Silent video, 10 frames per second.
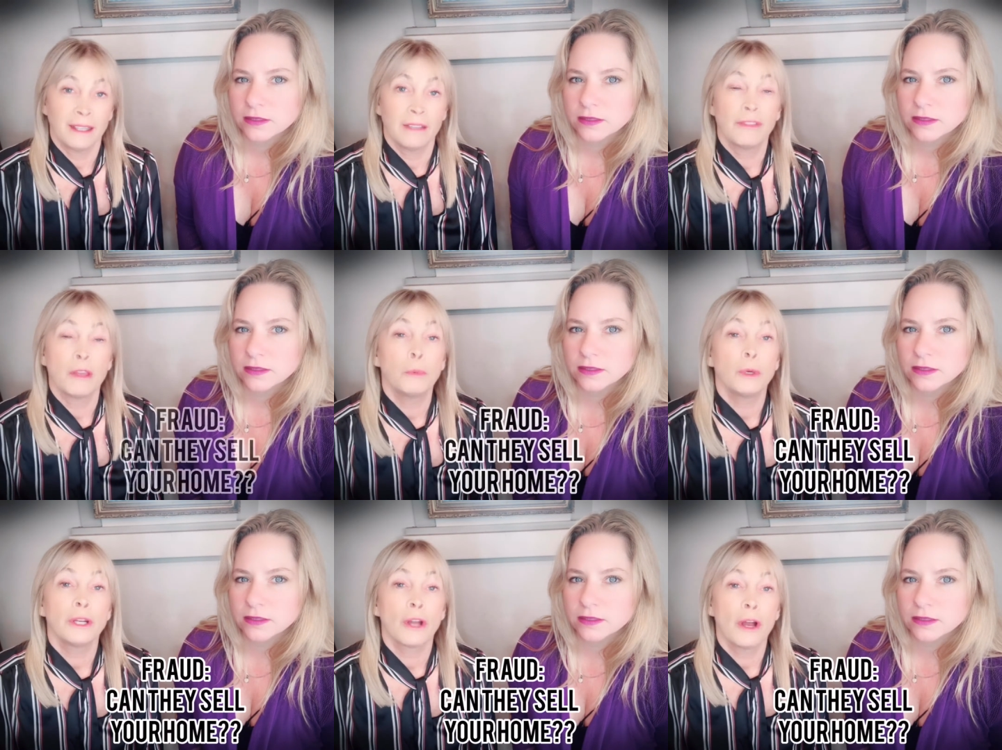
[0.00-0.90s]
Speaker 1: if they
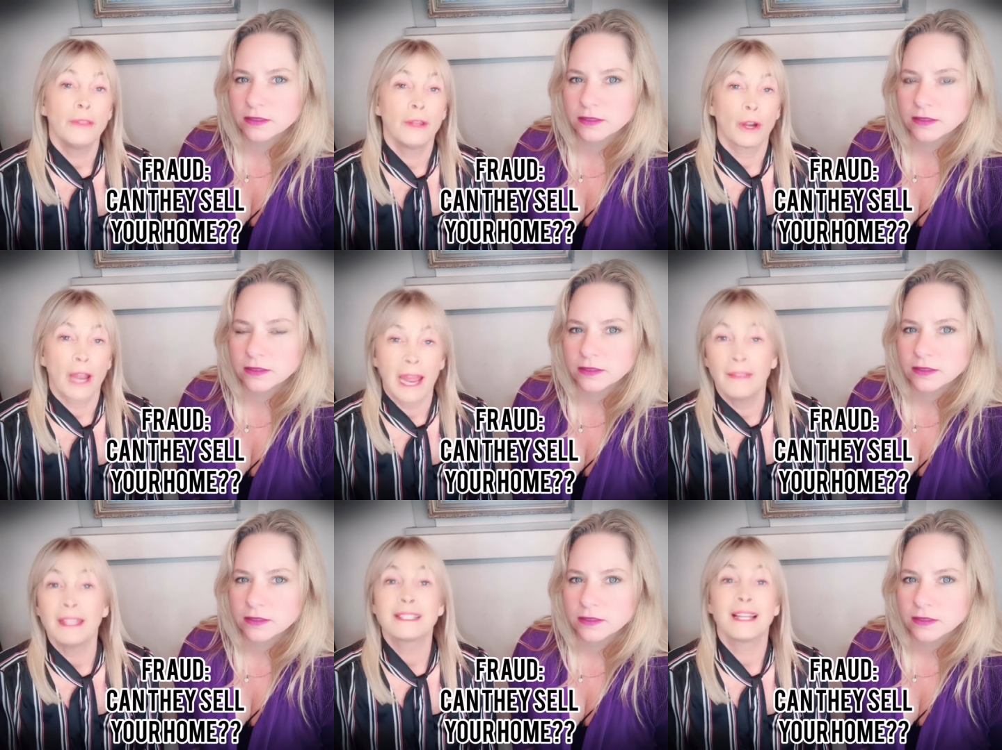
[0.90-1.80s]
put it on there and
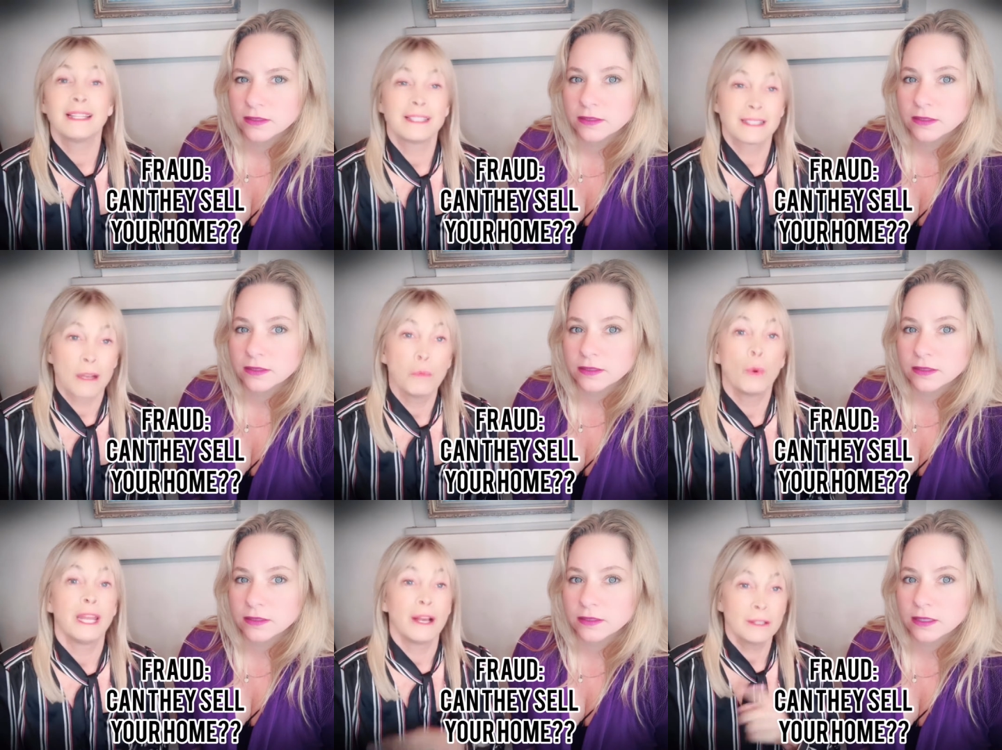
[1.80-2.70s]
they sell it to
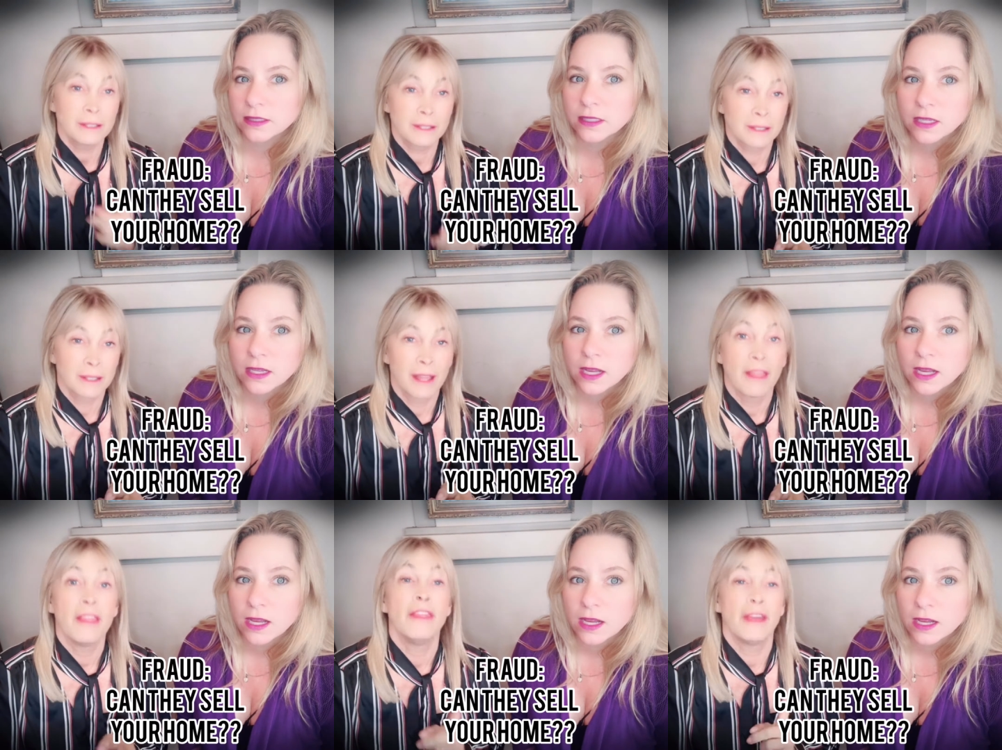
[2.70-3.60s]
someone else,
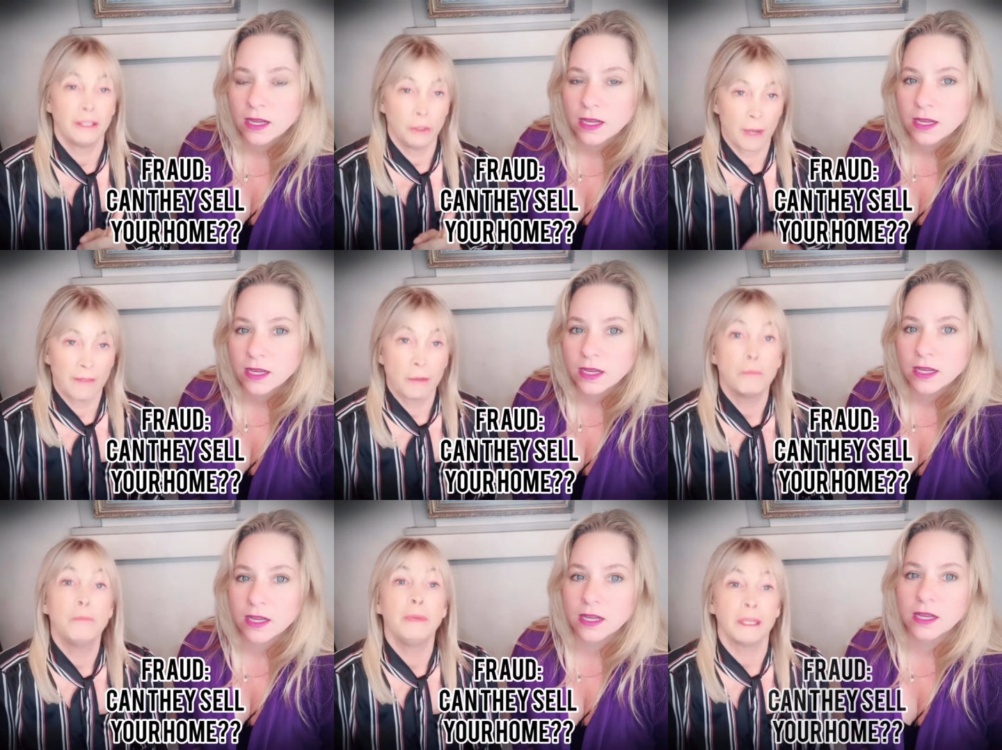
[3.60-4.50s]
then you have a
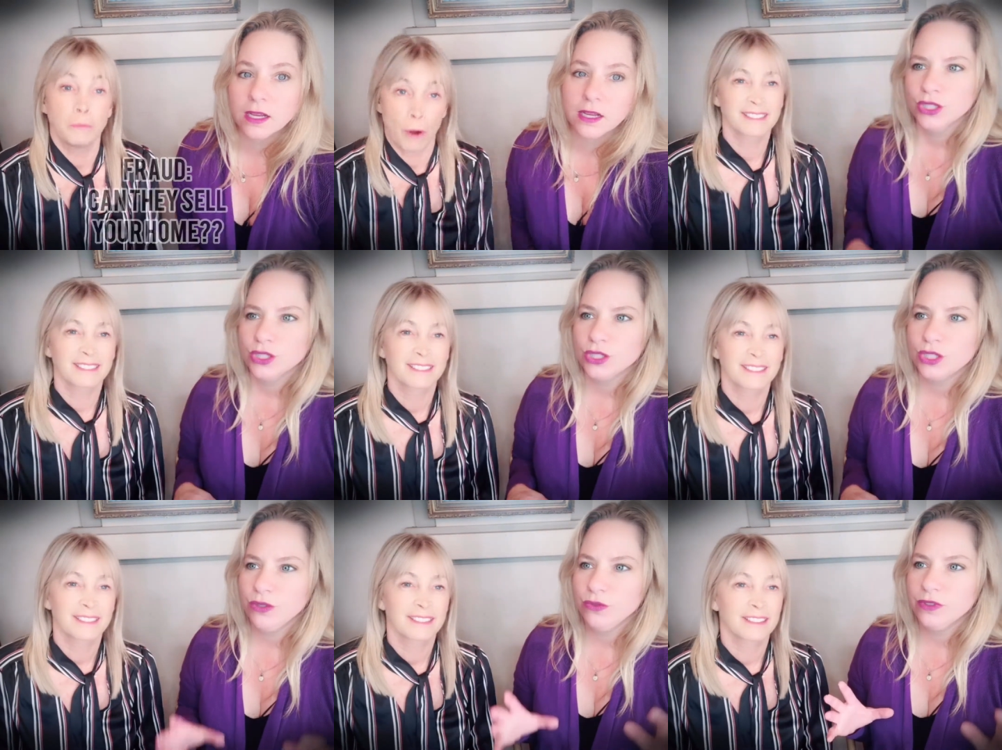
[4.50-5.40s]
big problem.
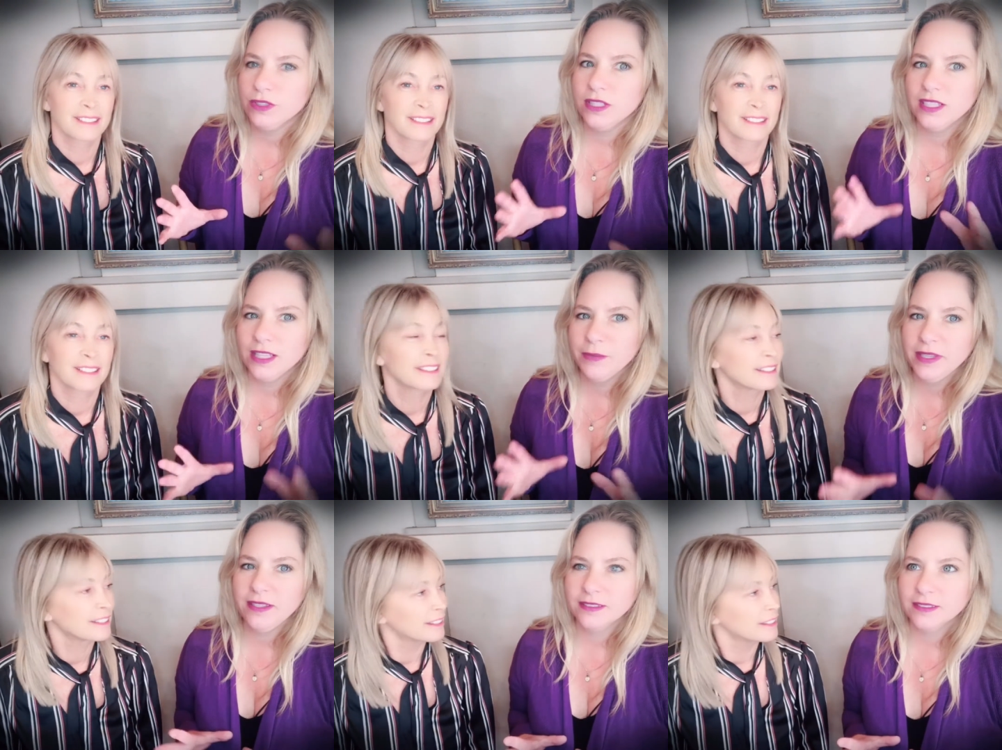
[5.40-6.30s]
So
Speaker 2: let
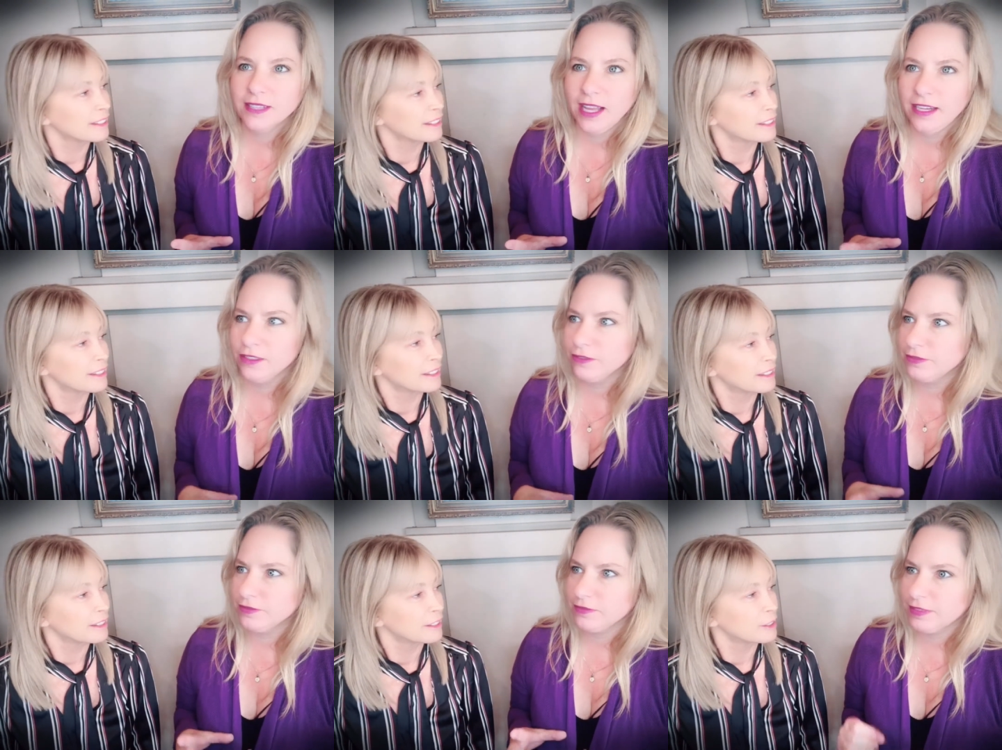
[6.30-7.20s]
me kind of
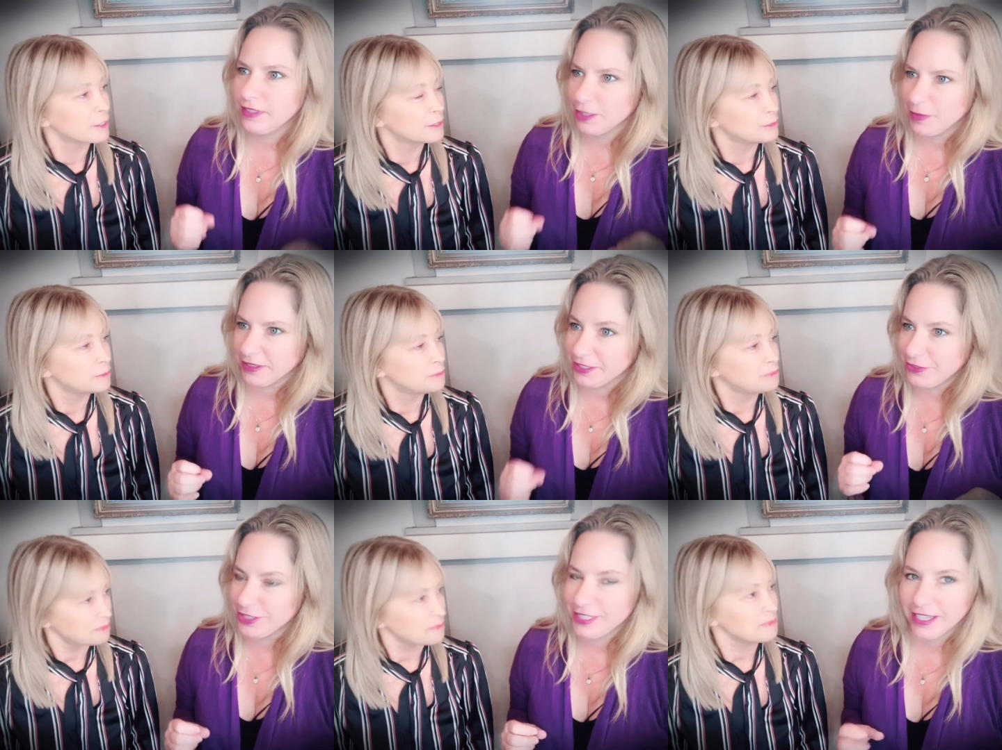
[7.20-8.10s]
think about this
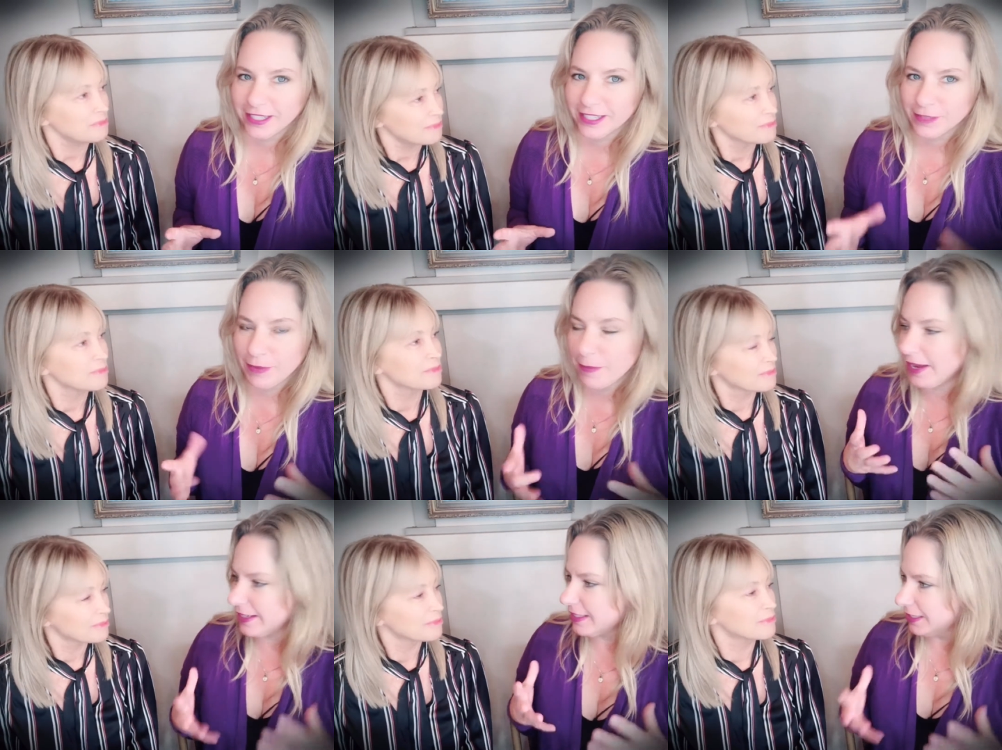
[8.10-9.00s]
for a second because my
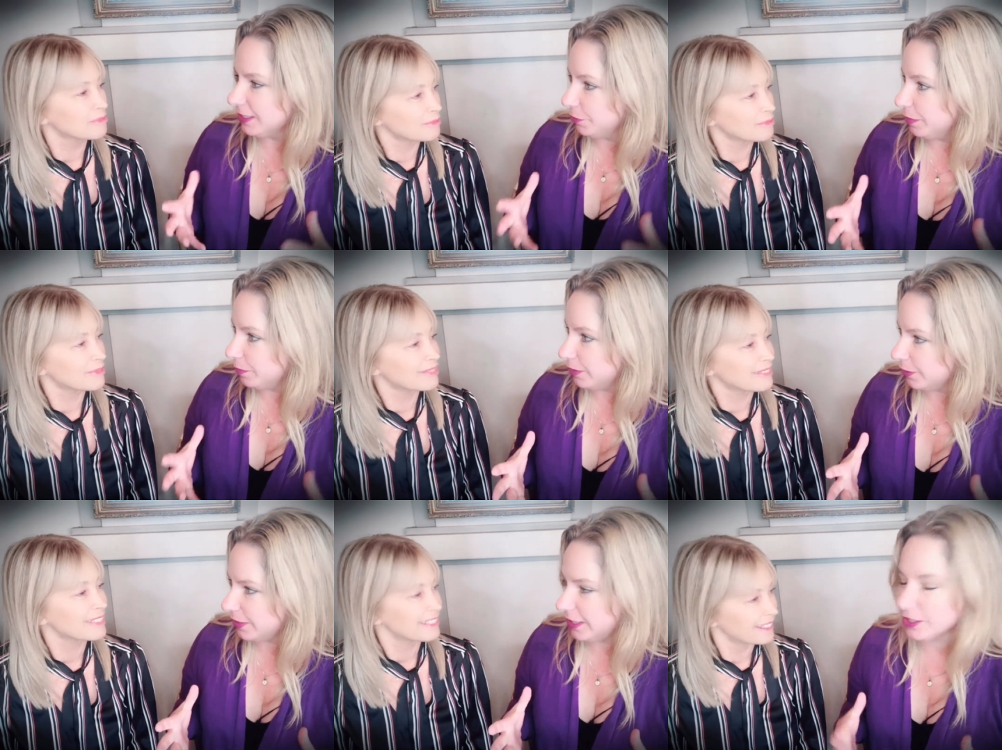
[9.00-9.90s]
mind is a little bit
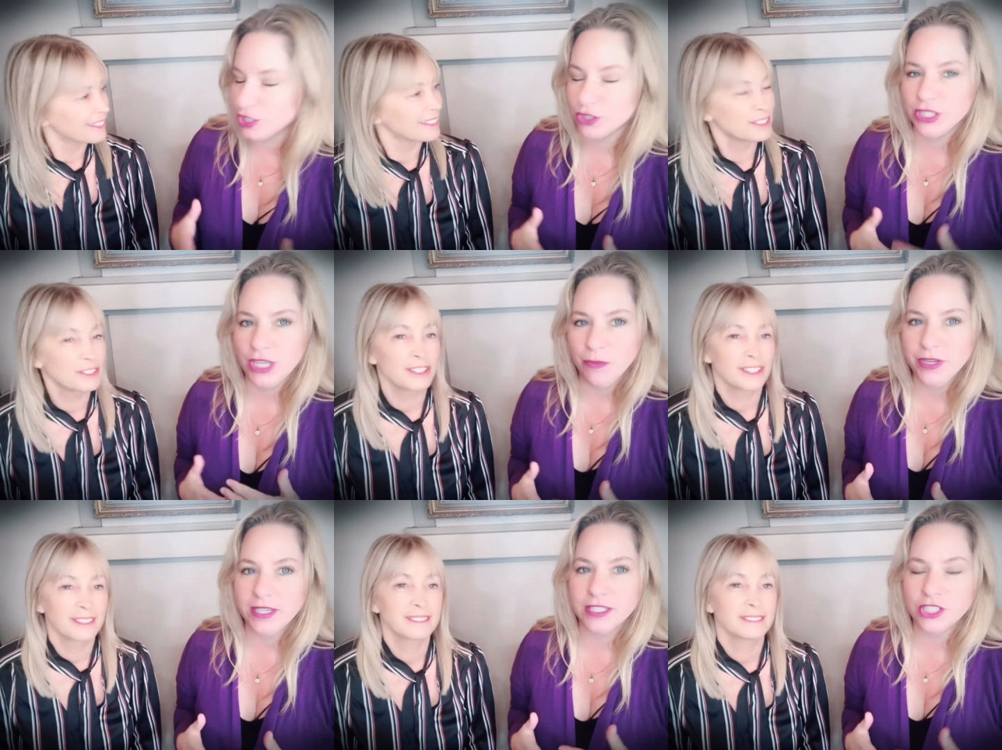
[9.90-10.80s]
blown here. So
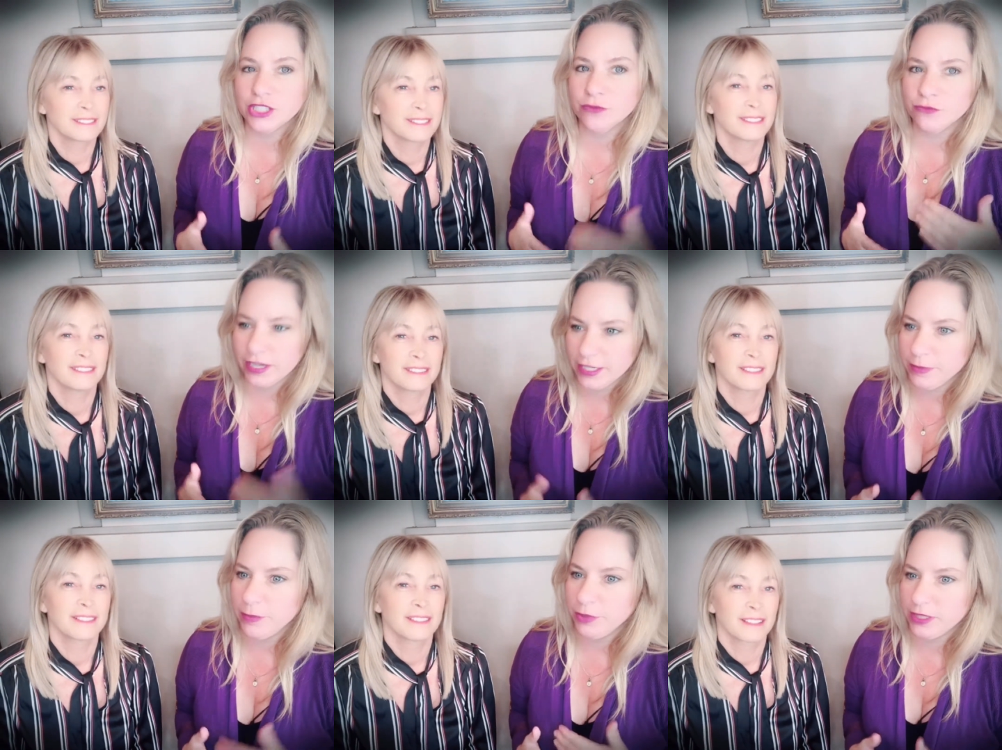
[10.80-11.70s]
someone sure. can just randomly put